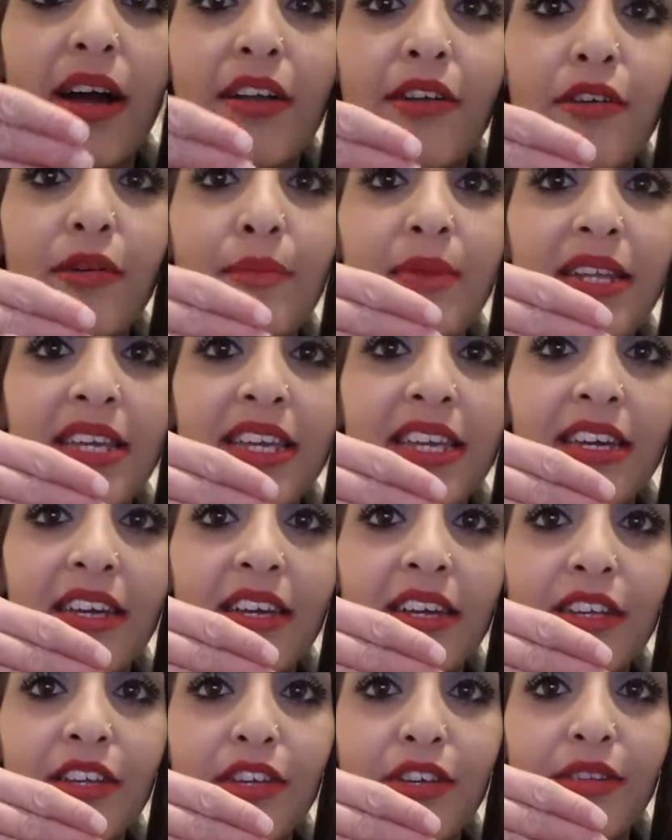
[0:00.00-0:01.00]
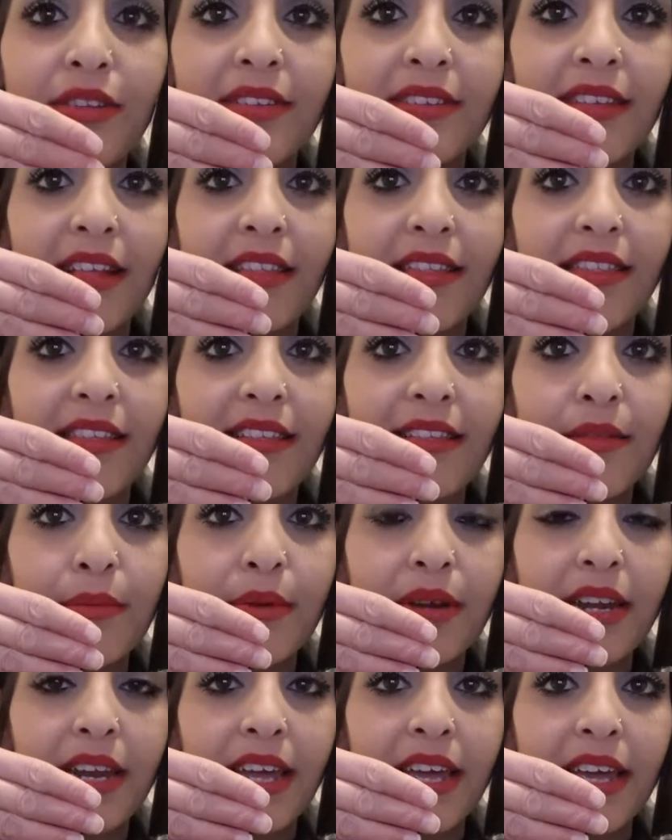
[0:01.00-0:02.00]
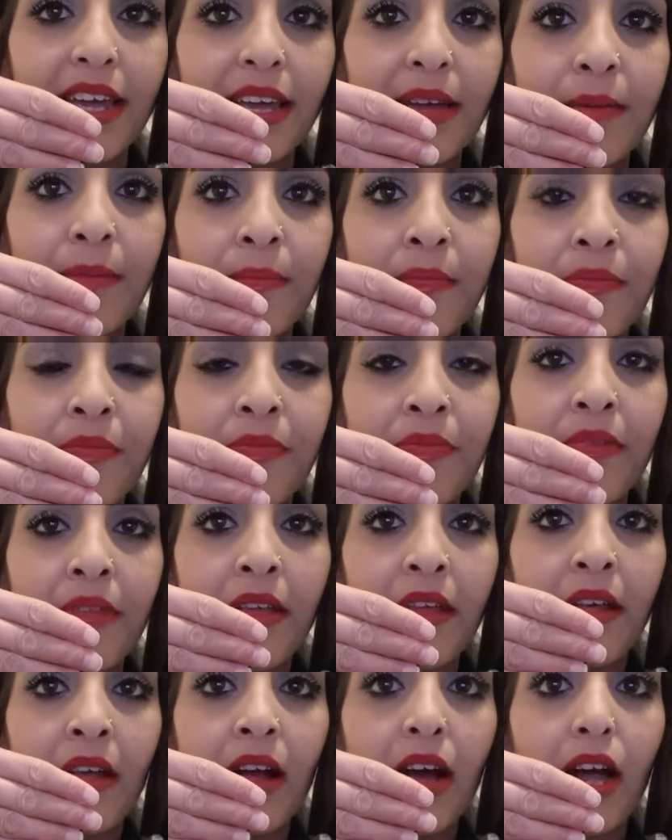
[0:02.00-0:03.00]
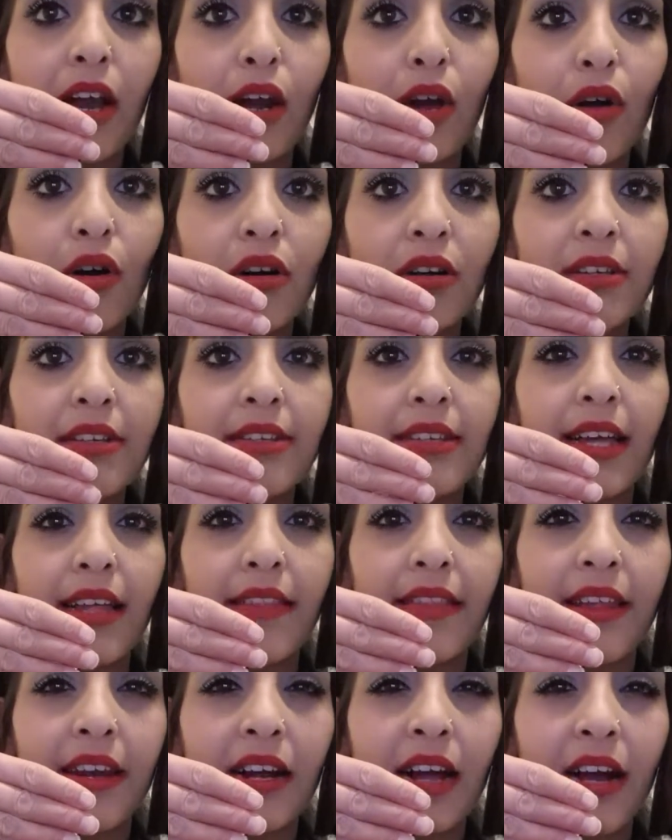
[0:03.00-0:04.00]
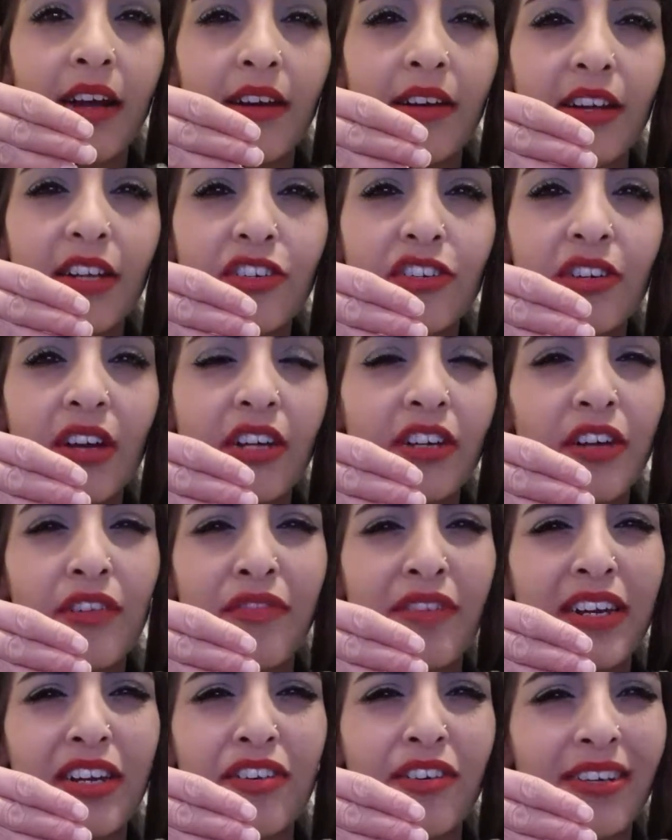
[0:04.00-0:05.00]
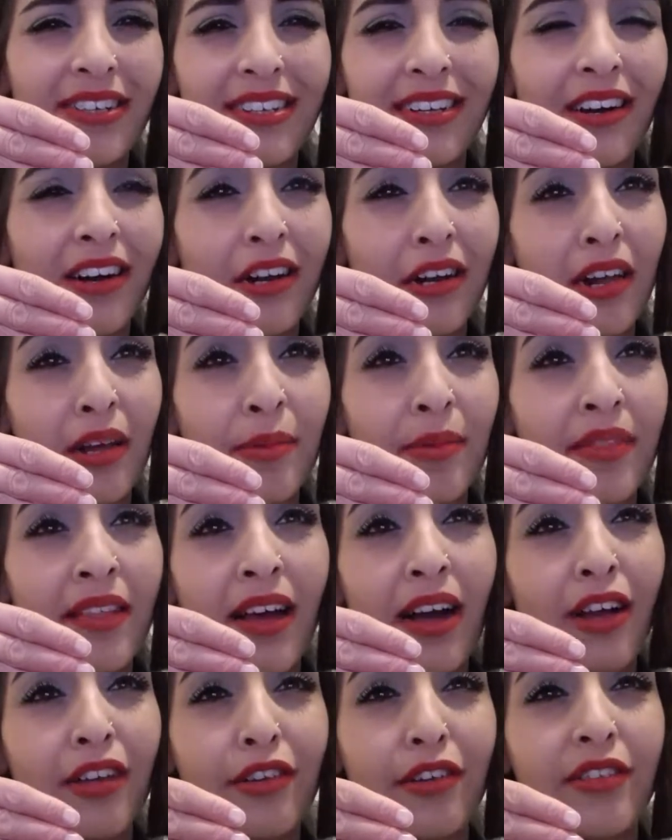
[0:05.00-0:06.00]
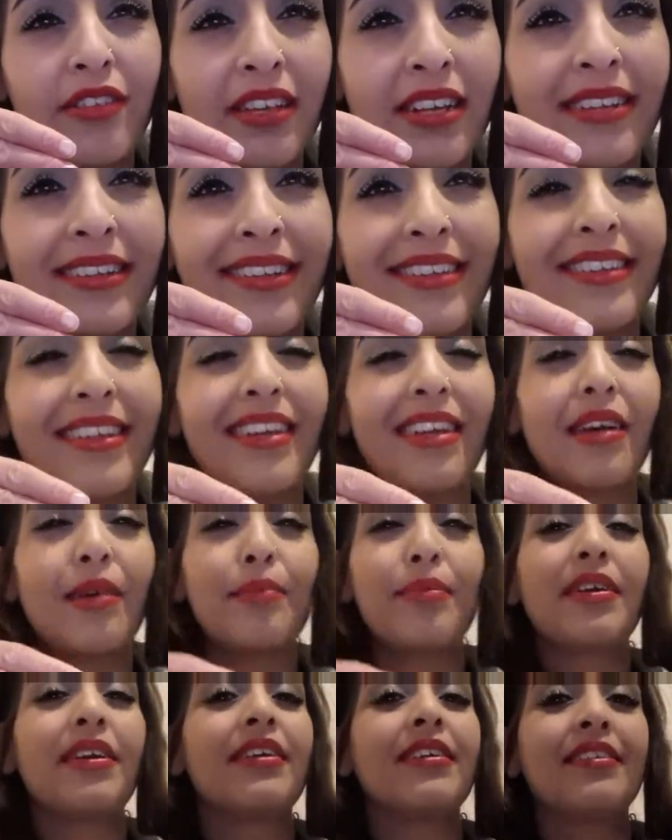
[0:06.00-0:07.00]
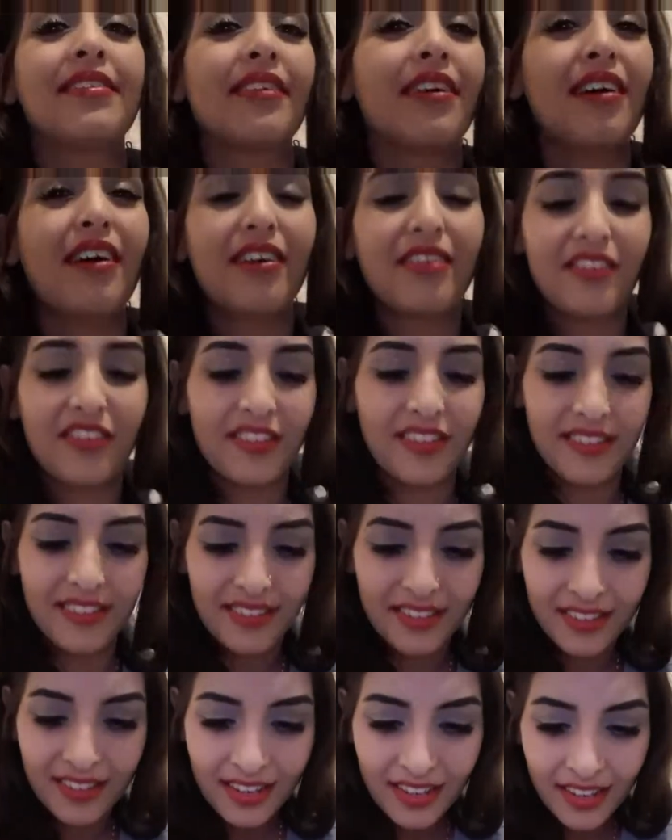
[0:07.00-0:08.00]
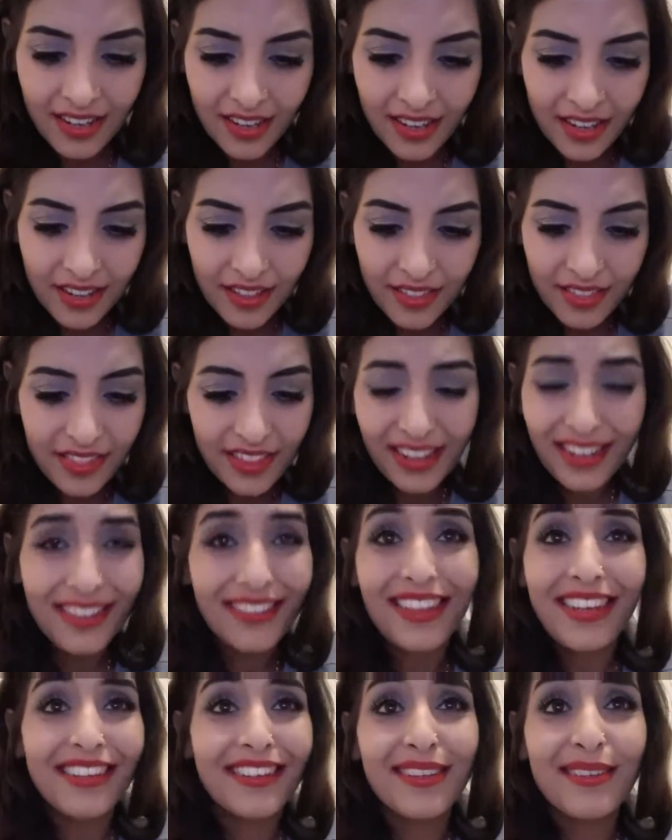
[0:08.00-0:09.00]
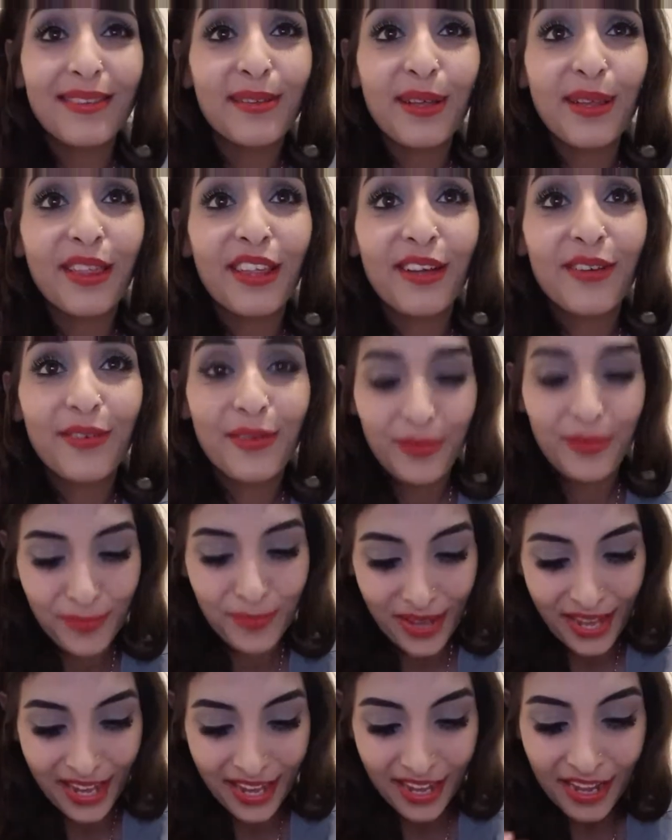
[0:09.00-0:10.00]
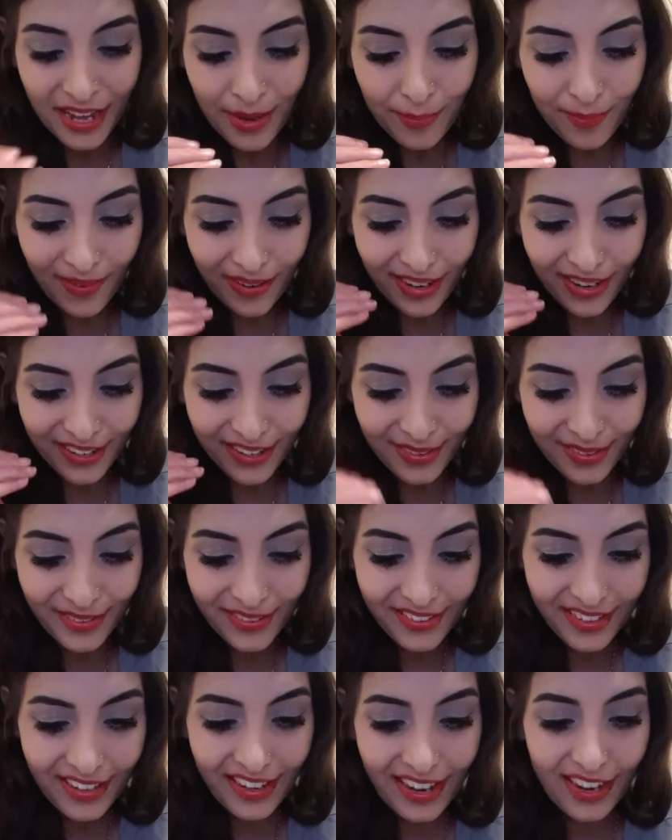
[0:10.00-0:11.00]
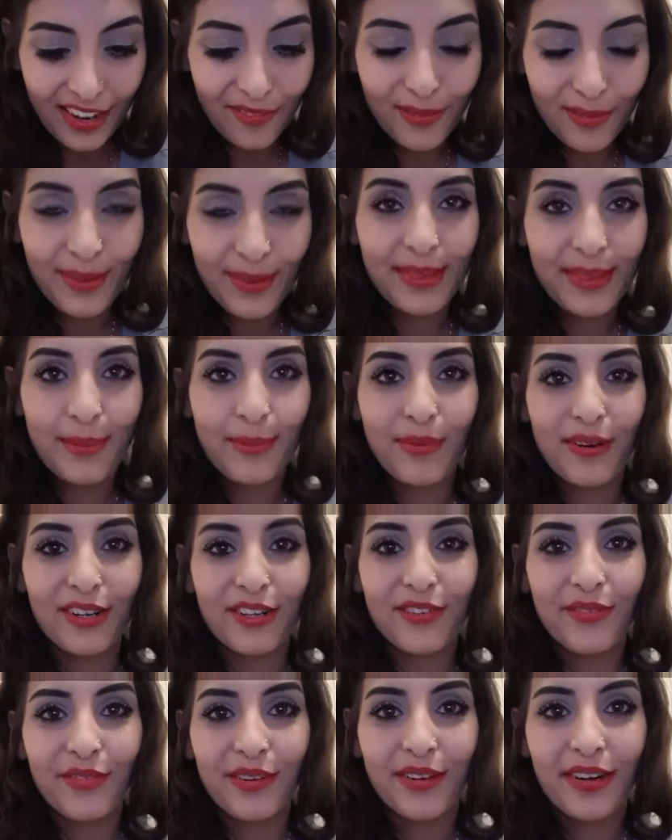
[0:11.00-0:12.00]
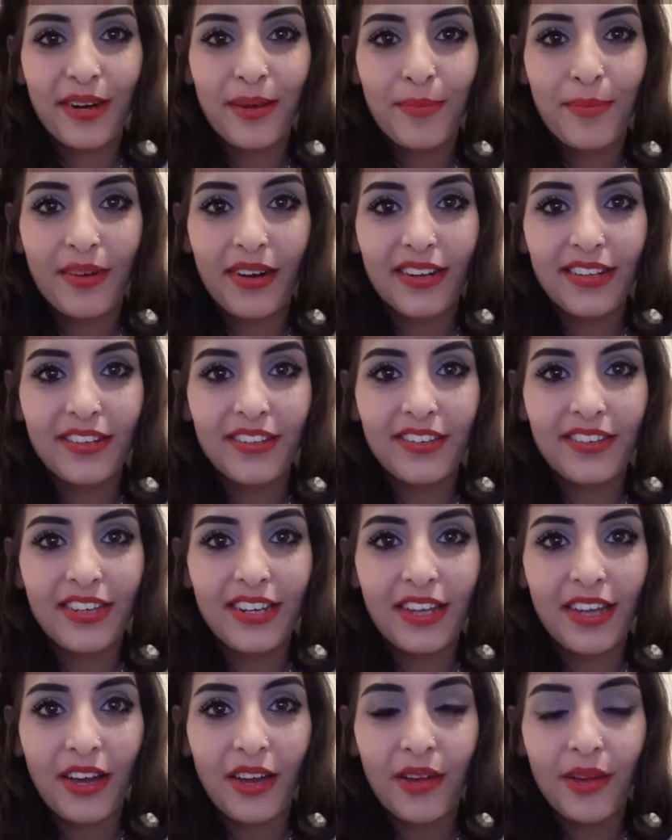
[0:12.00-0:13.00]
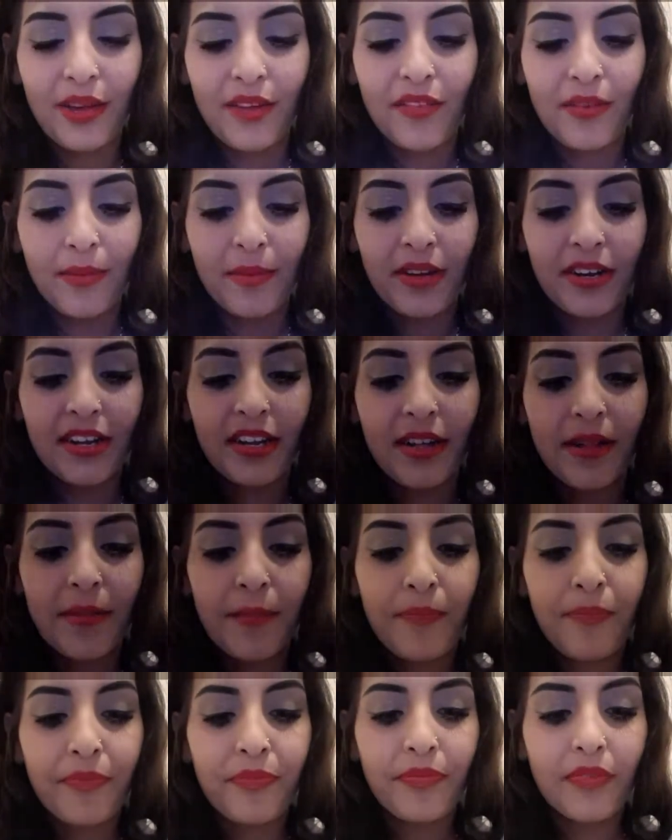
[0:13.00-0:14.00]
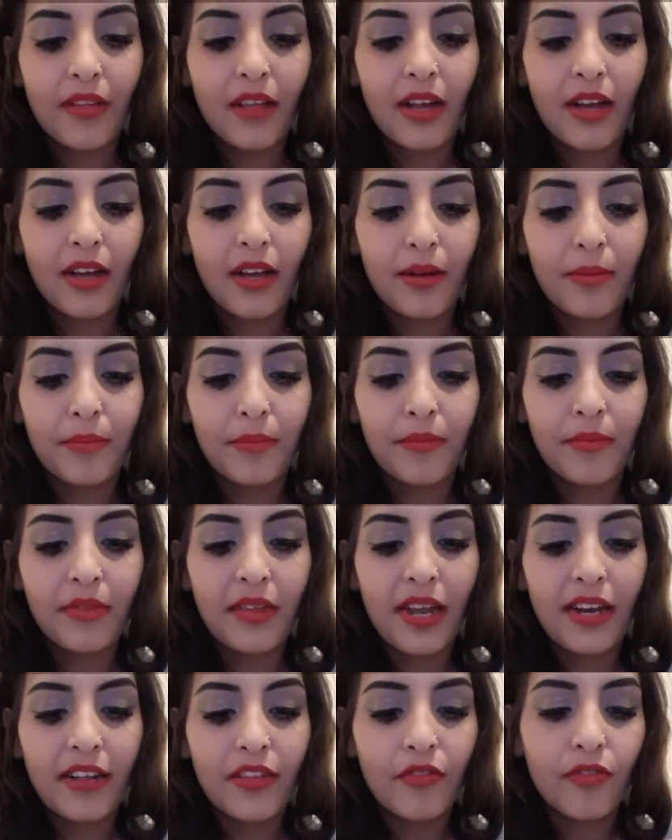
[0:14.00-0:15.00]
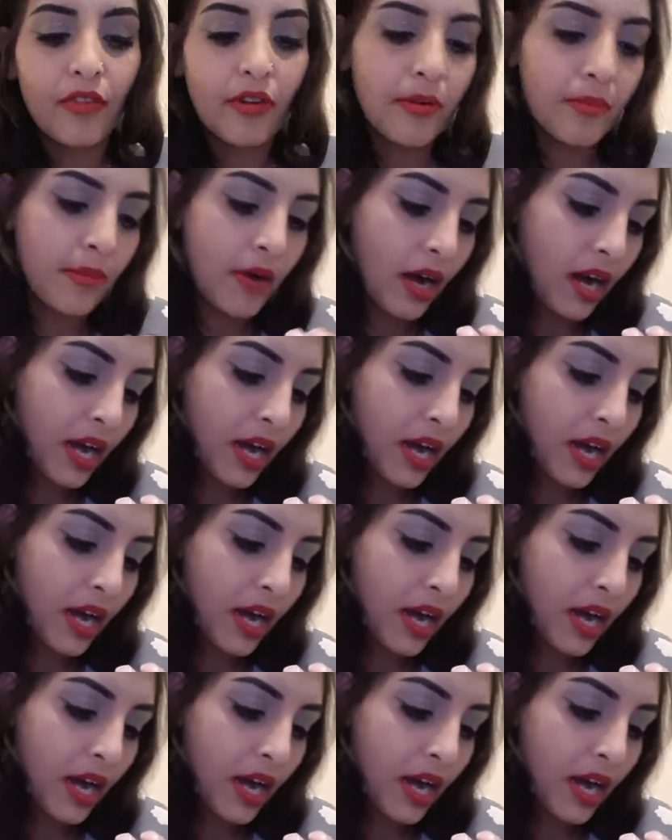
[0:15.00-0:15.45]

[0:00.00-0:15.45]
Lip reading: but I normally use this one here a lot, and then kind of like, I don't really try to highlight with that. I use concealer because I just think that does nothing for me. But I usually, and I've lost the brush for it, but I usually go, if I'm gonna, and it's from